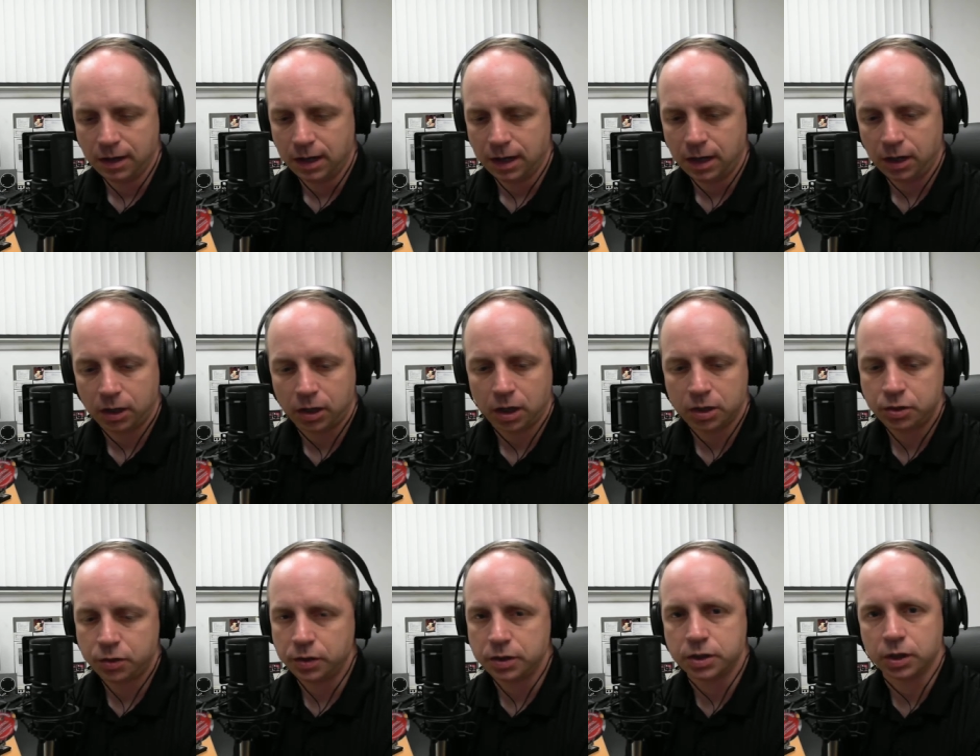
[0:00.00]
Our
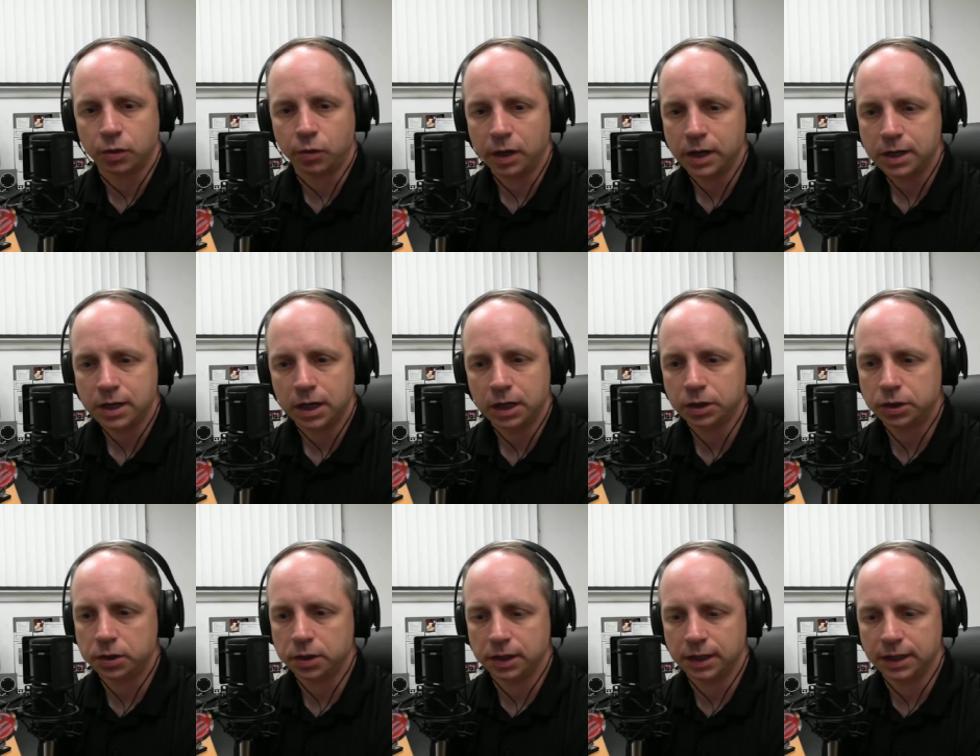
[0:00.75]
country is a great
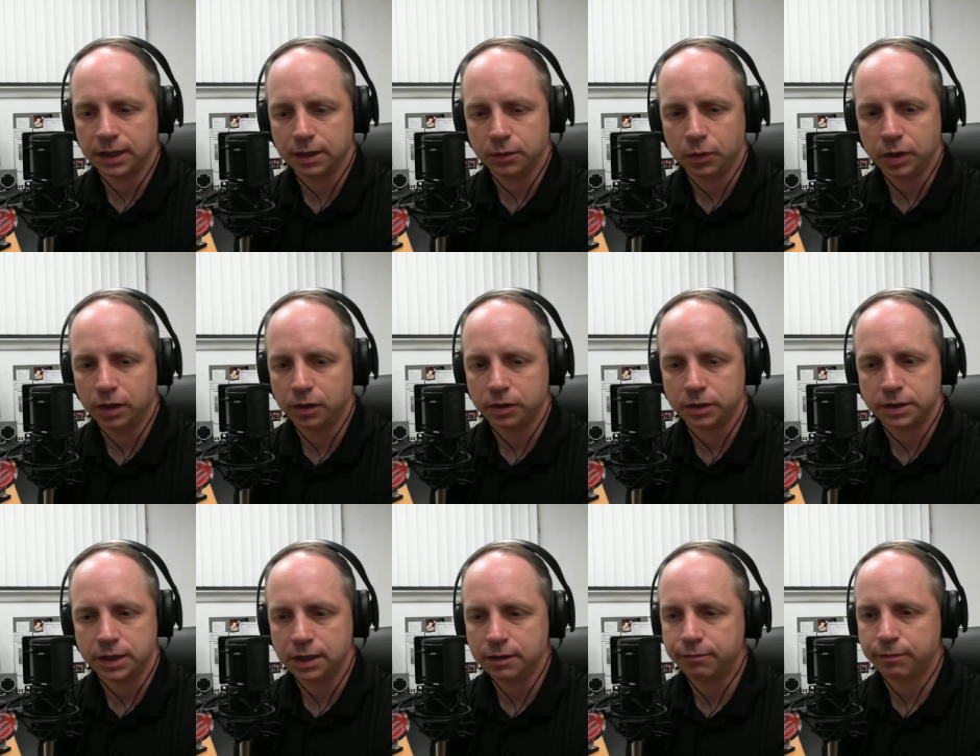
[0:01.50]
country, and we are
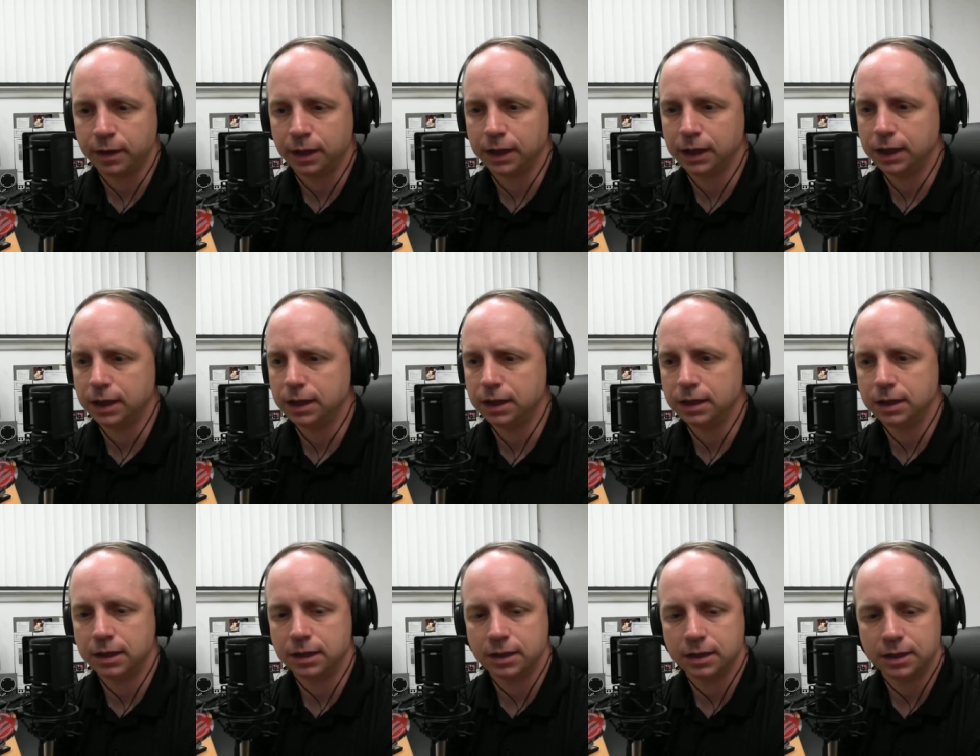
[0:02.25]
definitely in
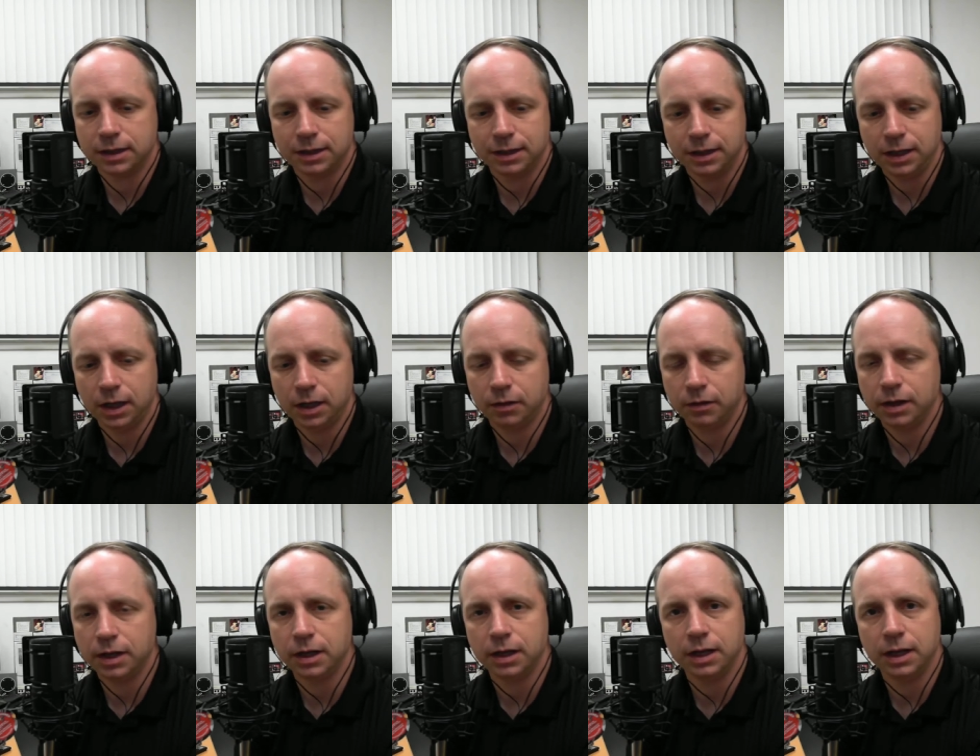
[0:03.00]
a you know
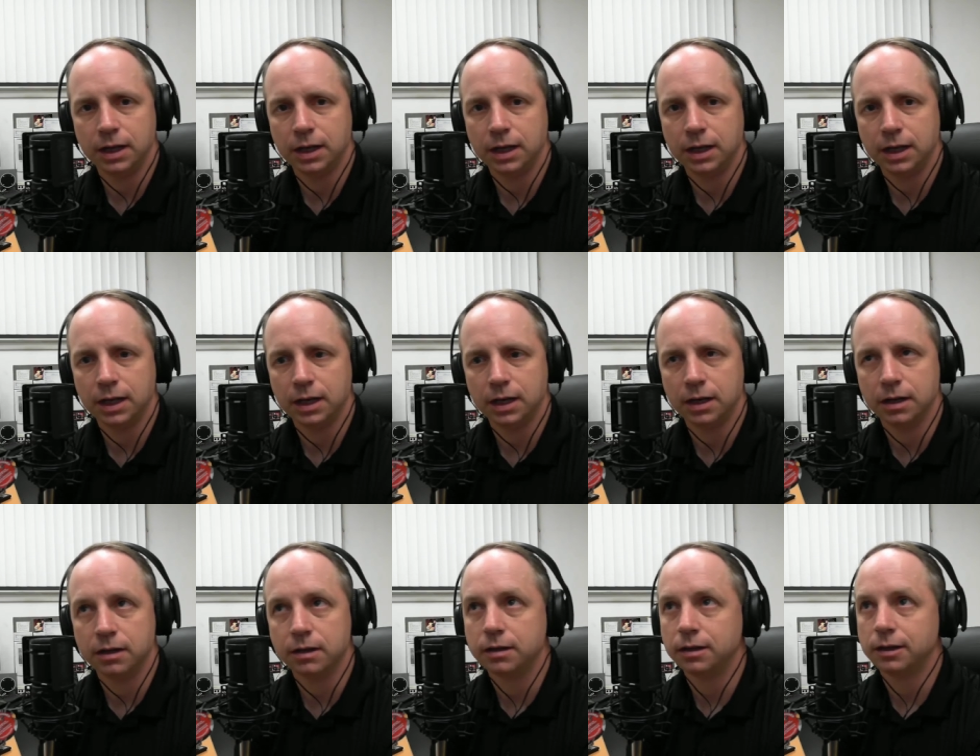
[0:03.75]
in a, in
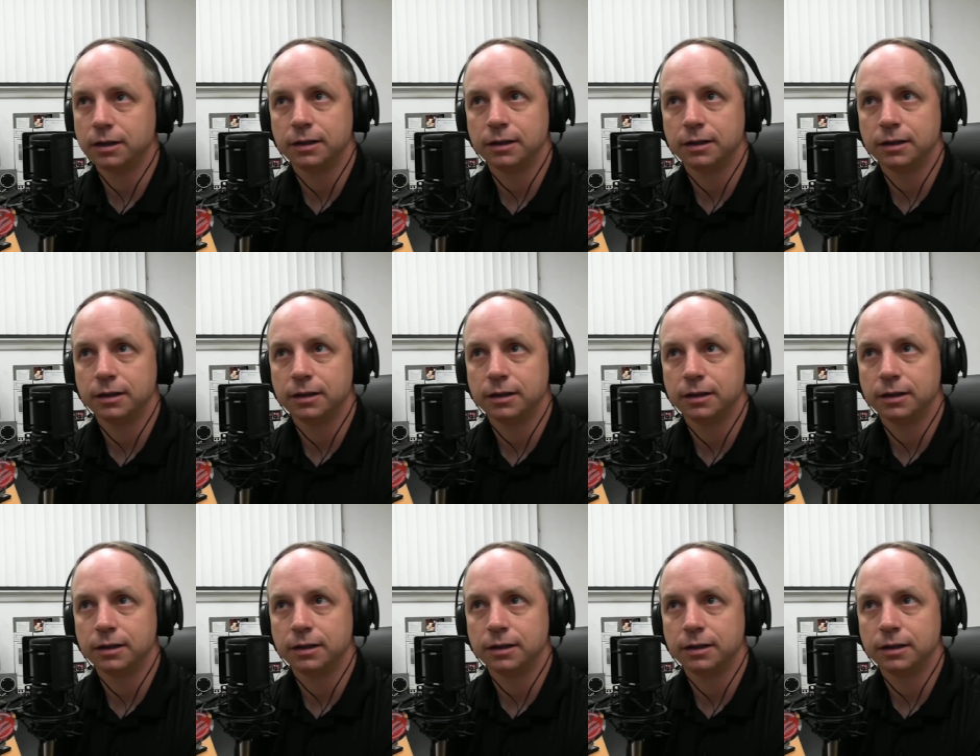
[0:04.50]
a